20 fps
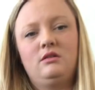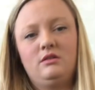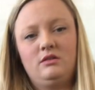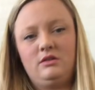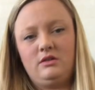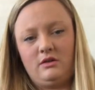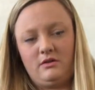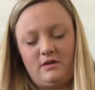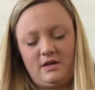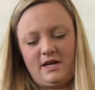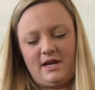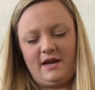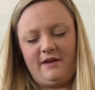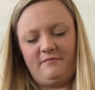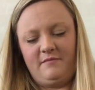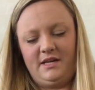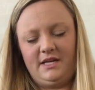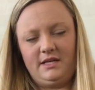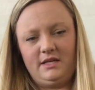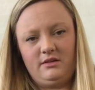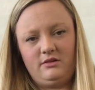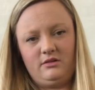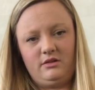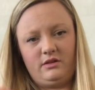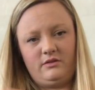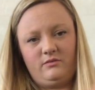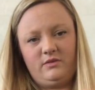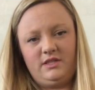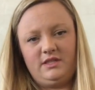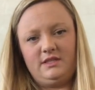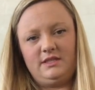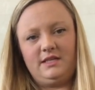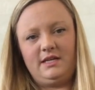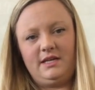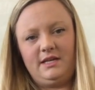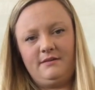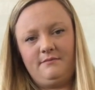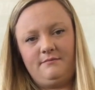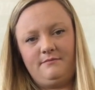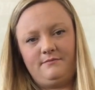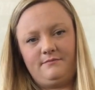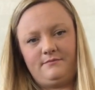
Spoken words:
So I have my needle on one side,